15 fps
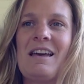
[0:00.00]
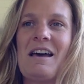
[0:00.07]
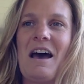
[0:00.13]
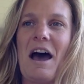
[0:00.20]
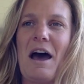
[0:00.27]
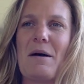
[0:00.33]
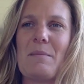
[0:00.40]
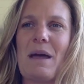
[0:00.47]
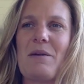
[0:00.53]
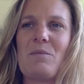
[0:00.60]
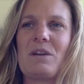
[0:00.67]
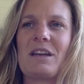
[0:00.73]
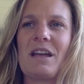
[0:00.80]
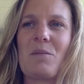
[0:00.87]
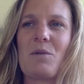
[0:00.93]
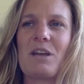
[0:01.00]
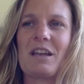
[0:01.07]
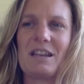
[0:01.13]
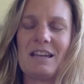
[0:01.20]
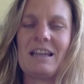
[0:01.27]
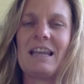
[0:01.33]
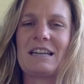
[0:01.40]
Um, and we, we
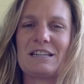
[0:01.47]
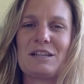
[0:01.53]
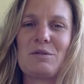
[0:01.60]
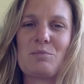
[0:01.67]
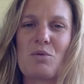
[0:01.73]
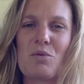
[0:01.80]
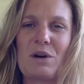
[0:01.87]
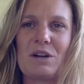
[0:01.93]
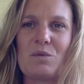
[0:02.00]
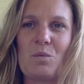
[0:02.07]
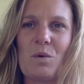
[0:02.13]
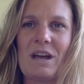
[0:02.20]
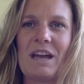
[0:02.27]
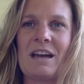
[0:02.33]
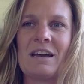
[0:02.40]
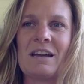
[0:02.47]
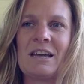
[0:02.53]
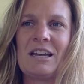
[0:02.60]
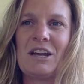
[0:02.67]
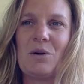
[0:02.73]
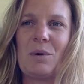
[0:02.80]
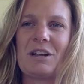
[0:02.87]
can get to the point where
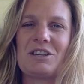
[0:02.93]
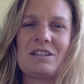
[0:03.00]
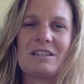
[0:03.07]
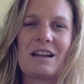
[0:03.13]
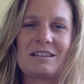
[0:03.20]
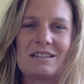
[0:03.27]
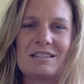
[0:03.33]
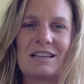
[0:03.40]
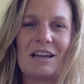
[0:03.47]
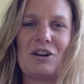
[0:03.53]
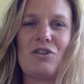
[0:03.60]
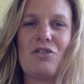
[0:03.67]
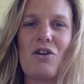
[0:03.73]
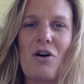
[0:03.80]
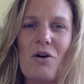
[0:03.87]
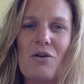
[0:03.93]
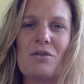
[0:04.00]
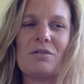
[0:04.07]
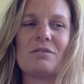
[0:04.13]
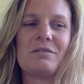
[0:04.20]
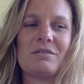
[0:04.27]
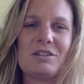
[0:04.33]
we actually start to say no
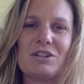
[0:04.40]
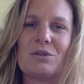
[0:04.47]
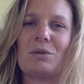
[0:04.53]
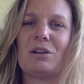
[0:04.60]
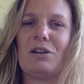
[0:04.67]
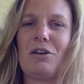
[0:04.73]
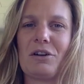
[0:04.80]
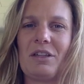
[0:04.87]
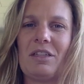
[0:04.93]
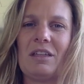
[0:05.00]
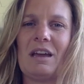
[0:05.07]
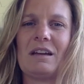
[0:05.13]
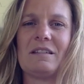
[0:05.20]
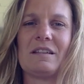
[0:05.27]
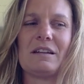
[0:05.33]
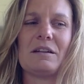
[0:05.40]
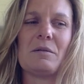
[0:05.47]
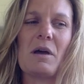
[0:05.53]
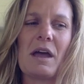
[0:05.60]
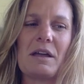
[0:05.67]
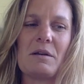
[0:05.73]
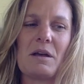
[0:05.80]
to a lot of things. And it,
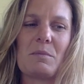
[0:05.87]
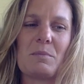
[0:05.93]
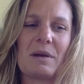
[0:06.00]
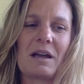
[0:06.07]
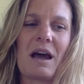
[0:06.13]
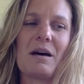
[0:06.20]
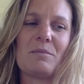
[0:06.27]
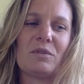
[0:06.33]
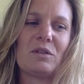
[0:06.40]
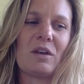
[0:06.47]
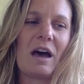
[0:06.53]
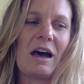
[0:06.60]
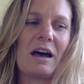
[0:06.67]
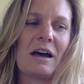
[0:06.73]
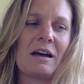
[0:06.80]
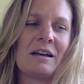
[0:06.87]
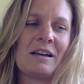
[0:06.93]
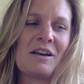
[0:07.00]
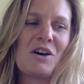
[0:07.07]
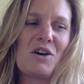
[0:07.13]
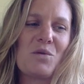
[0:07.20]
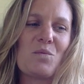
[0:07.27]
it, it becomes uh,
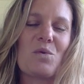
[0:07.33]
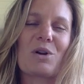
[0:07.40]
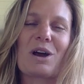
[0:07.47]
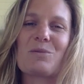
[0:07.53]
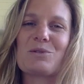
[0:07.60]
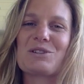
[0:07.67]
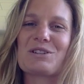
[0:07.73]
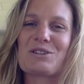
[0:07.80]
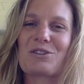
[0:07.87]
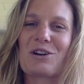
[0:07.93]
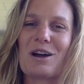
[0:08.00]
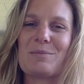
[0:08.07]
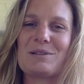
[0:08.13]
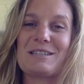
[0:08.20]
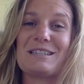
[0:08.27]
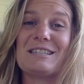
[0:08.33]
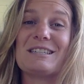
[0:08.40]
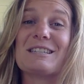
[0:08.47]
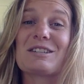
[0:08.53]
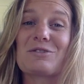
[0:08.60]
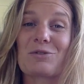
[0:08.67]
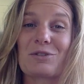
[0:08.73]
what I would describe as
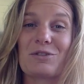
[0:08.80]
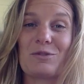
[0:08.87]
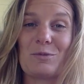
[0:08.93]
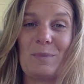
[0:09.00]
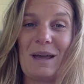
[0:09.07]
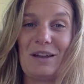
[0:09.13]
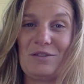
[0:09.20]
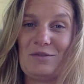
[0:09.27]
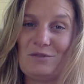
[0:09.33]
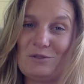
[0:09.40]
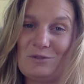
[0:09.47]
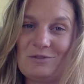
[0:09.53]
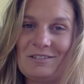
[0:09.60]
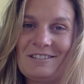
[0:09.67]
disrespectful